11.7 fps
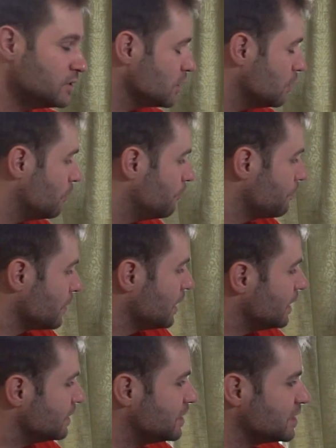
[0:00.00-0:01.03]
So
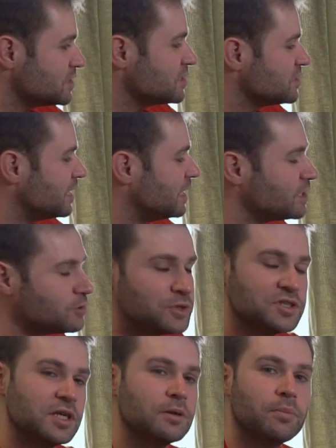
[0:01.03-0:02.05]
this is the
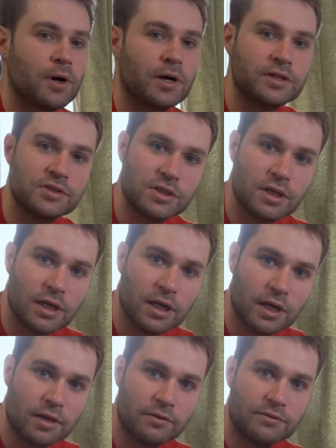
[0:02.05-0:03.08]
interesting part
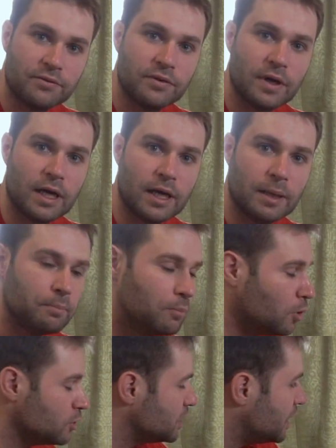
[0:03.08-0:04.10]
of
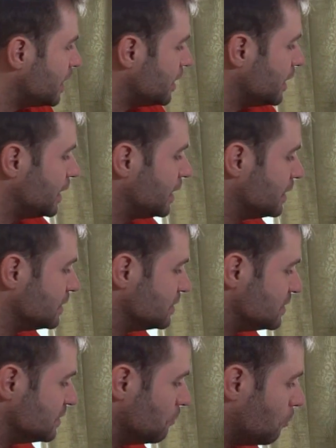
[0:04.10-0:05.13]
MultiAir,
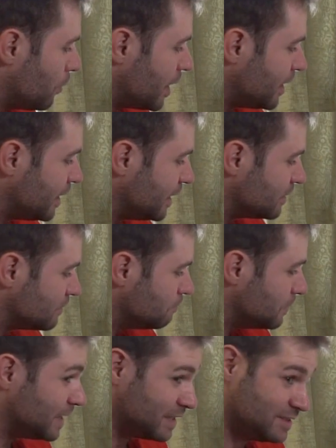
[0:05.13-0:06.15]
and where
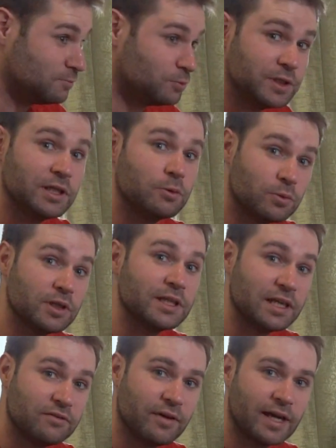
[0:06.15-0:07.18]
it's
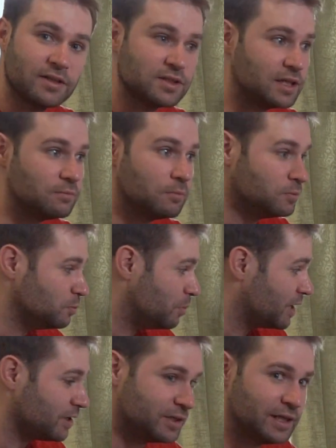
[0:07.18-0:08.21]
really advanced and
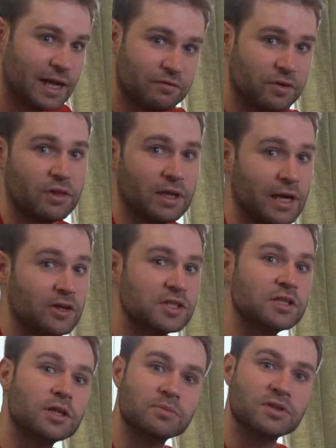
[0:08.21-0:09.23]
better than everything else
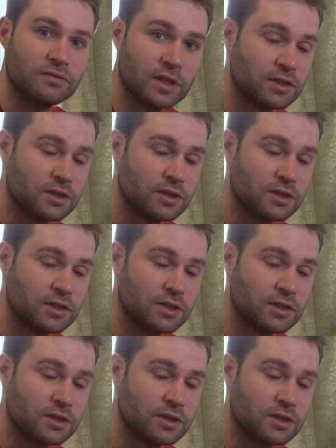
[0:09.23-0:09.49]
in terms of